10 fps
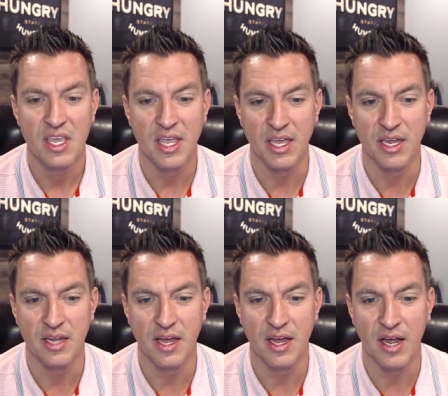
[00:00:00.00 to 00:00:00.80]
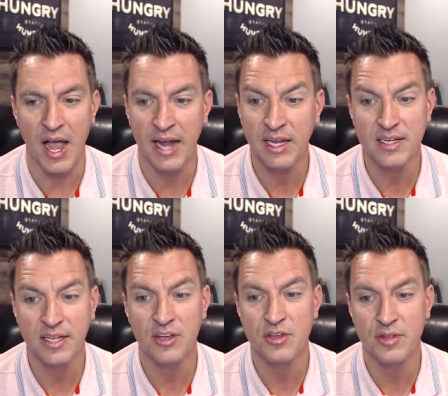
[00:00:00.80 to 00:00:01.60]
And uh, I can
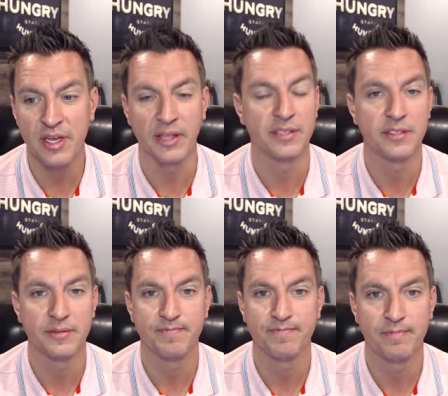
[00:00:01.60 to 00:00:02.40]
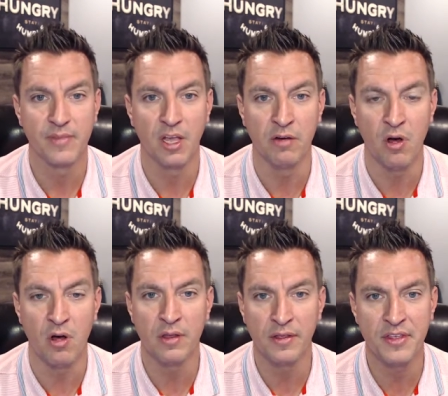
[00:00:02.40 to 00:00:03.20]
tell you this of
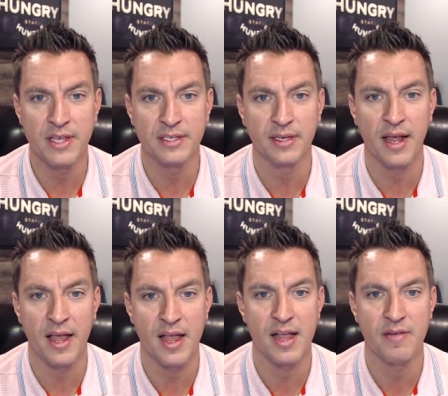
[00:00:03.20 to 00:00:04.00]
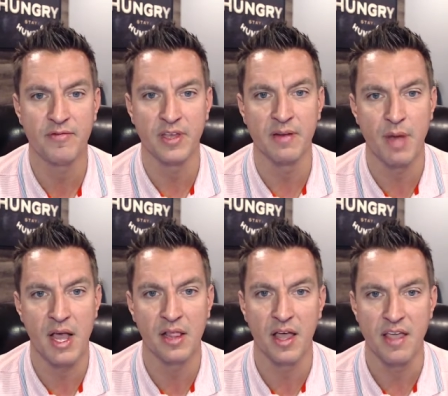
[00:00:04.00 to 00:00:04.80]
all the things that I have in
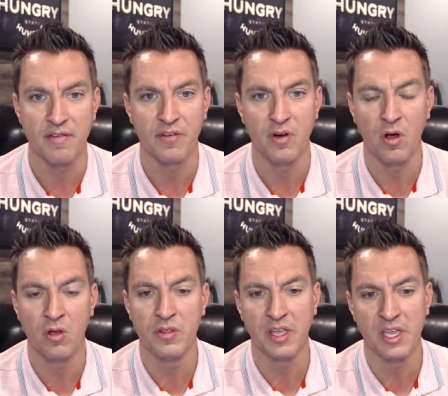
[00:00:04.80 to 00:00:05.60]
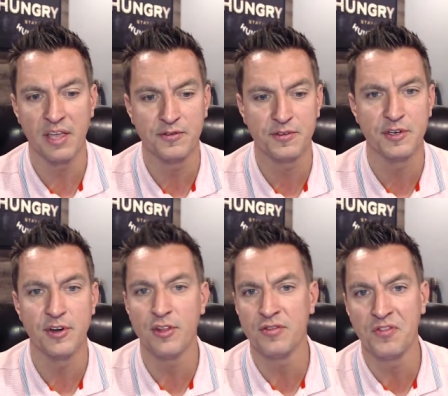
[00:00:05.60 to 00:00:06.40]
my life and all the gifts
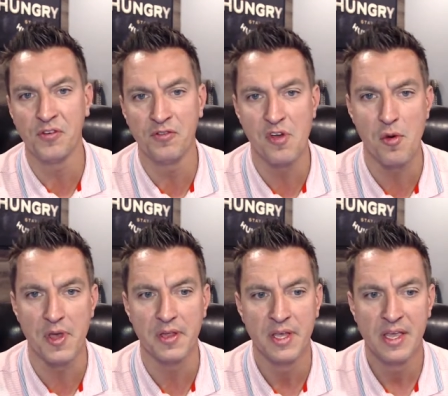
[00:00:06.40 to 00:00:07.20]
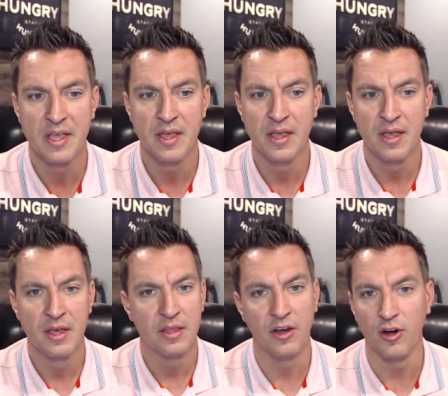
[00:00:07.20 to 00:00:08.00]
and all the fulfillment,
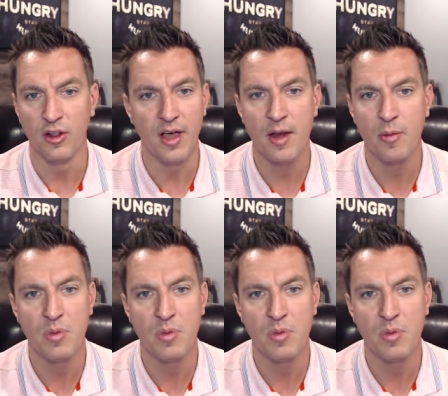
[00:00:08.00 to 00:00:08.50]
there are a lot